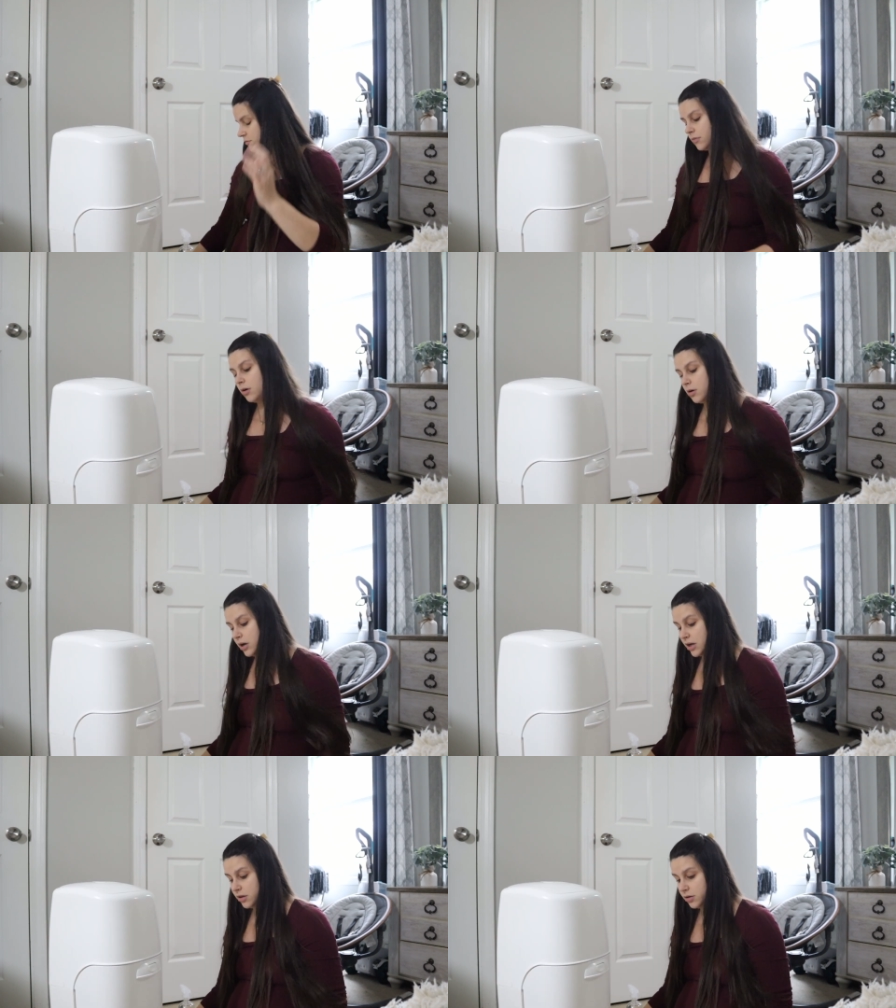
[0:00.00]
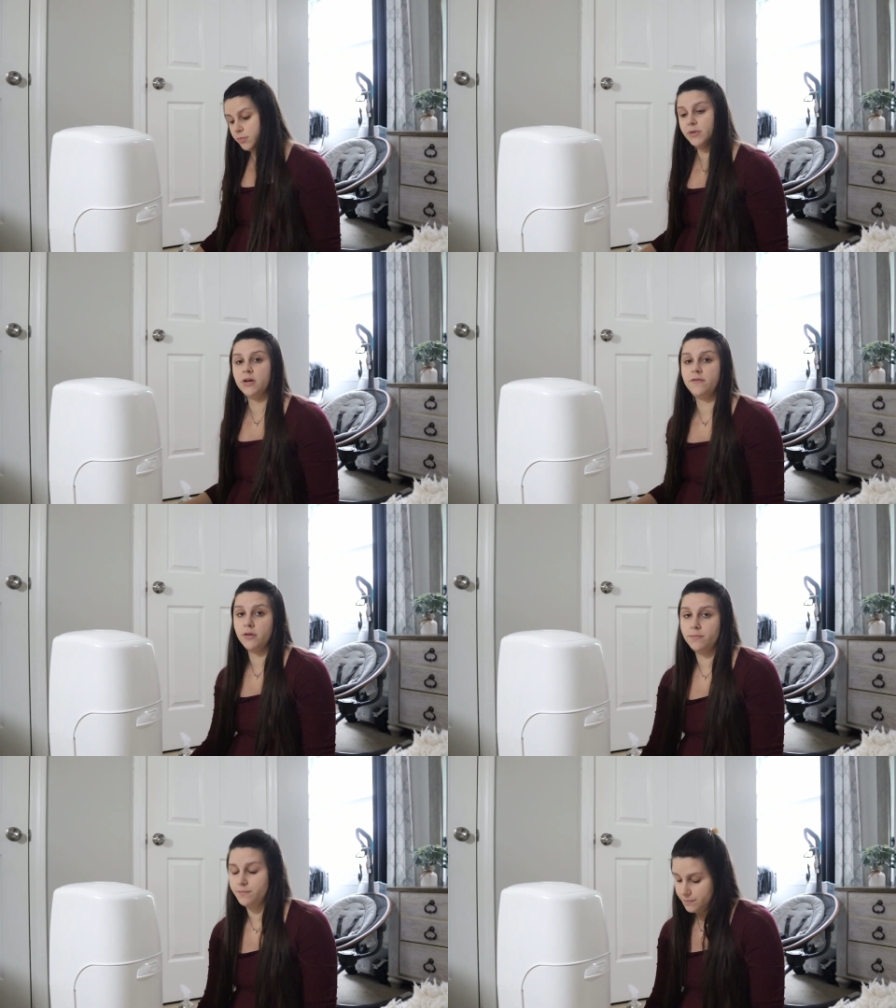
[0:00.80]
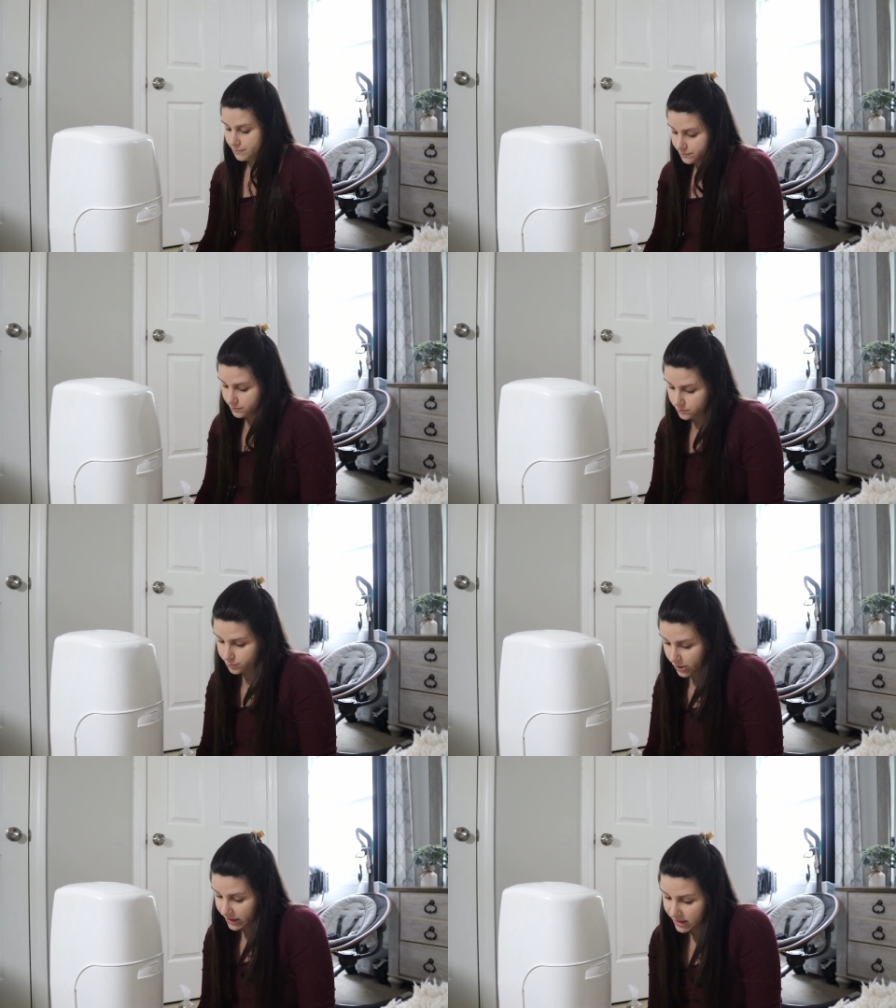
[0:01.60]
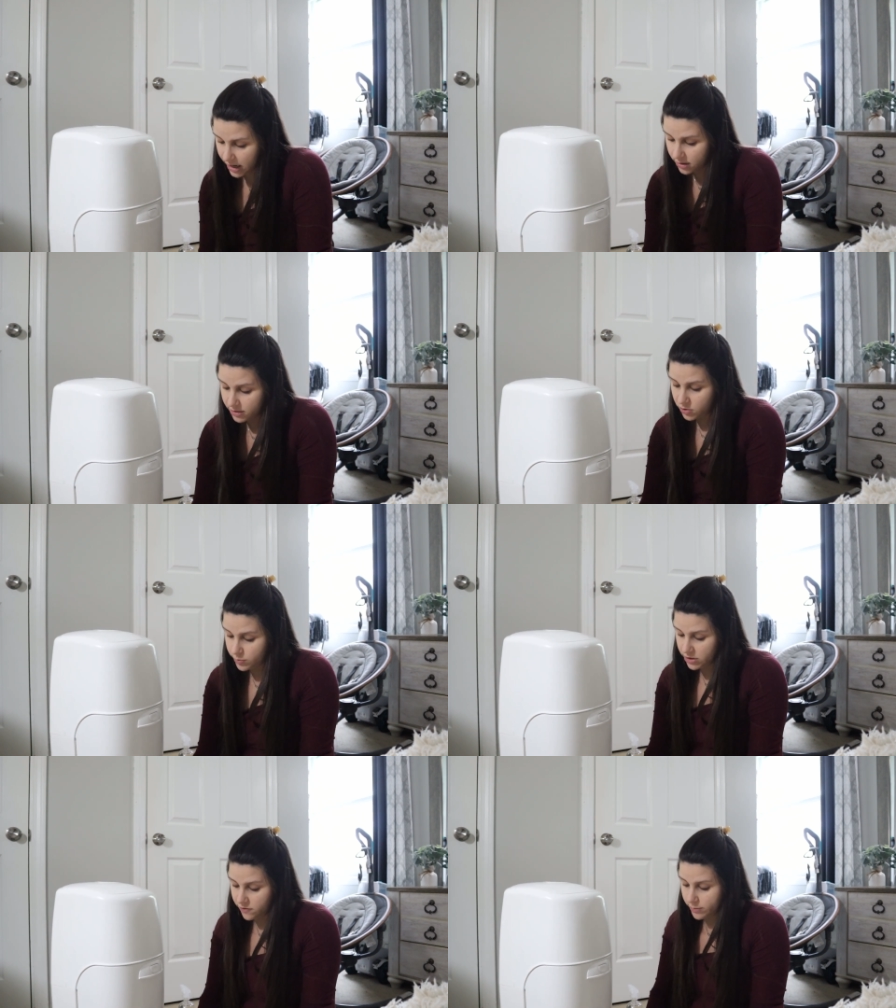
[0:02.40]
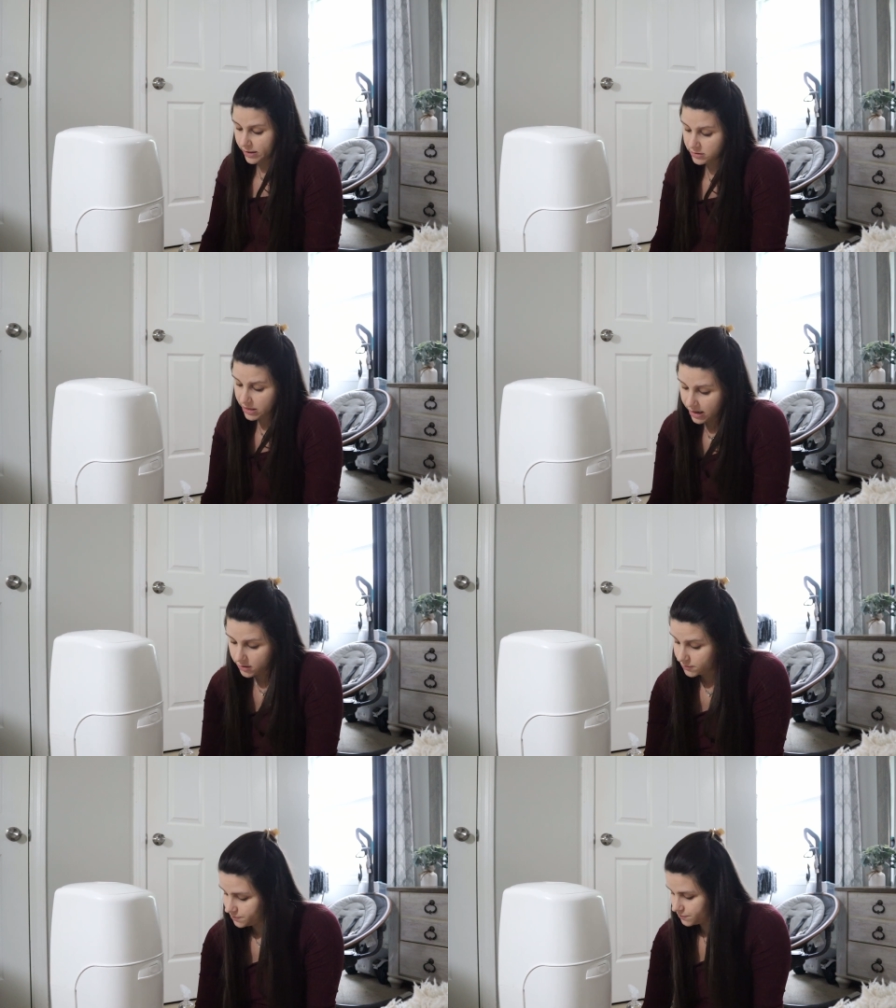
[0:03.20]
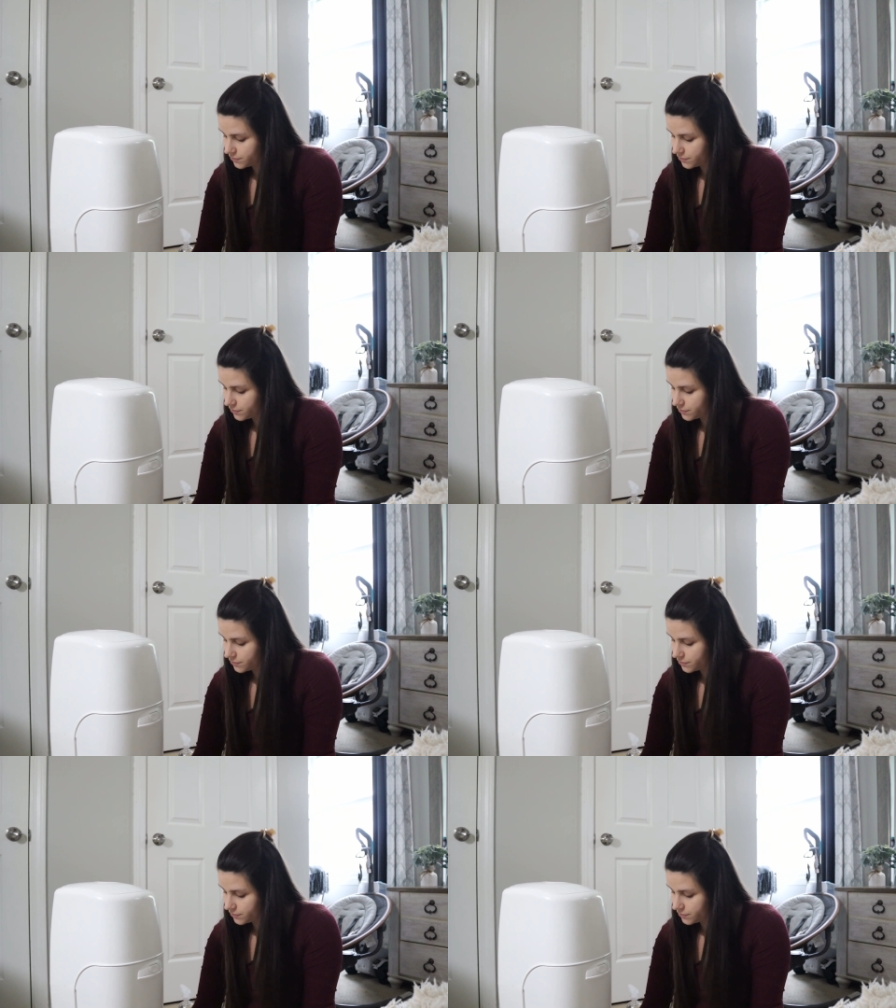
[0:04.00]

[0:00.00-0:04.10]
Oh, I had a little bit of a breakdown, a little bit of a meltdown.